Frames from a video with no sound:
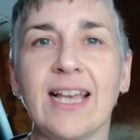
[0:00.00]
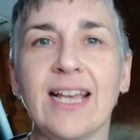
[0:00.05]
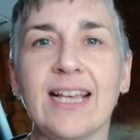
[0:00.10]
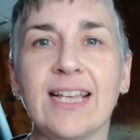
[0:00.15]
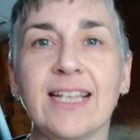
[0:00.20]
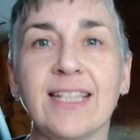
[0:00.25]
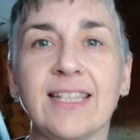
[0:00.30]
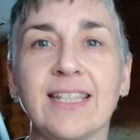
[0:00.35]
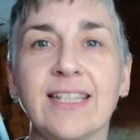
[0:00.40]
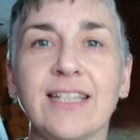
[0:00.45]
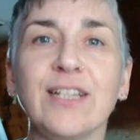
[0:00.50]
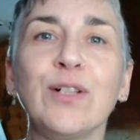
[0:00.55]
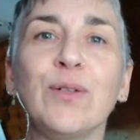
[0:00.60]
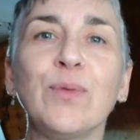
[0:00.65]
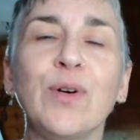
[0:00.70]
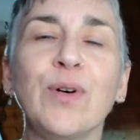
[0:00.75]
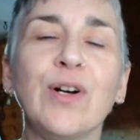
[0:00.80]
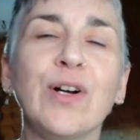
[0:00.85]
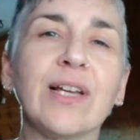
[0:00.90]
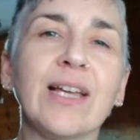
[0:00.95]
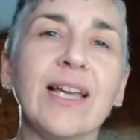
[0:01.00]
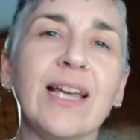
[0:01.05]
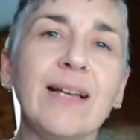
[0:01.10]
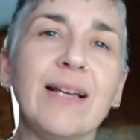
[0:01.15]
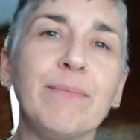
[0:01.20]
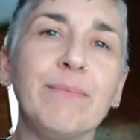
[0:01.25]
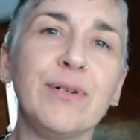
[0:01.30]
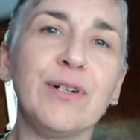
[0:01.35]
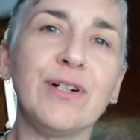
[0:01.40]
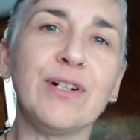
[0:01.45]
is still
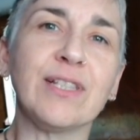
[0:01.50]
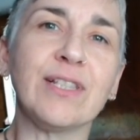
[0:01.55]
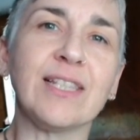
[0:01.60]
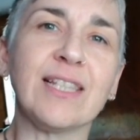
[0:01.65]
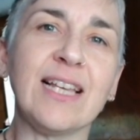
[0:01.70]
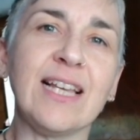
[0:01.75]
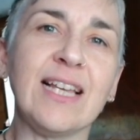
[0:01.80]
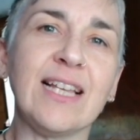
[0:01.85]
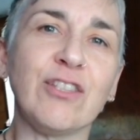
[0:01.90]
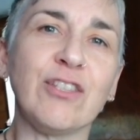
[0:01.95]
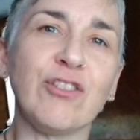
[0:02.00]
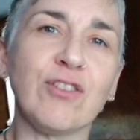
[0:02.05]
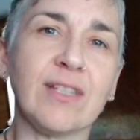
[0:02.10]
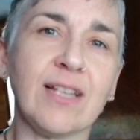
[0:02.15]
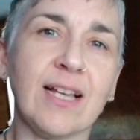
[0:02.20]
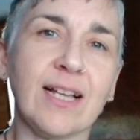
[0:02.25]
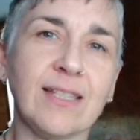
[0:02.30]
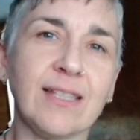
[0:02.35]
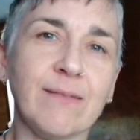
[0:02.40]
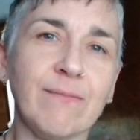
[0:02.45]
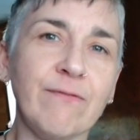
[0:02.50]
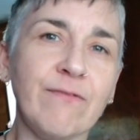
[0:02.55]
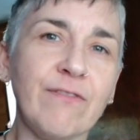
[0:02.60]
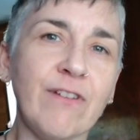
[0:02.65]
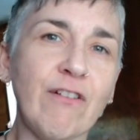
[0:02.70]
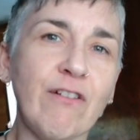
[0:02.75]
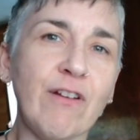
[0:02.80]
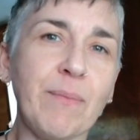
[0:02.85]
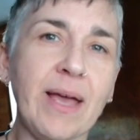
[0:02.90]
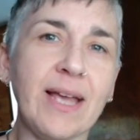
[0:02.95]
working, but it just had some
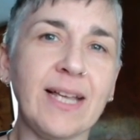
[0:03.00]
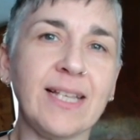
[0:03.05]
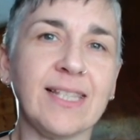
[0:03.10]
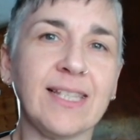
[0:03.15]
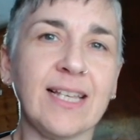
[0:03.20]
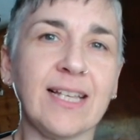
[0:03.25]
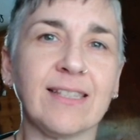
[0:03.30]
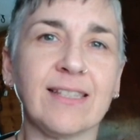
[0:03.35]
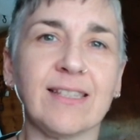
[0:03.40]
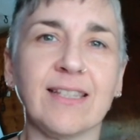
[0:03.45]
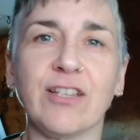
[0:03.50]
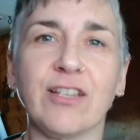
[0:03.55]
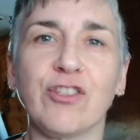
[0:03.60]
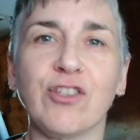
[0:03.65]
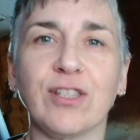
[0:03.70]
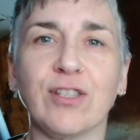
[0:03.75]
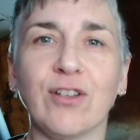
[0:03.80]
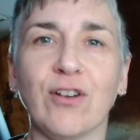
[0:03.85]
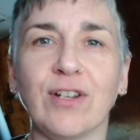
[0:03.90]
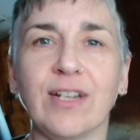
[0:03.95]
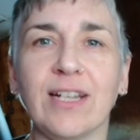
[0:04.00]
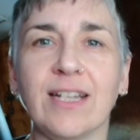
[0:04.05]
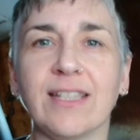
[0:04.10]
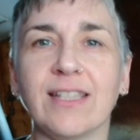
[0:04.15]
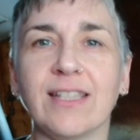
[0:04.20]
very basic stitches on it,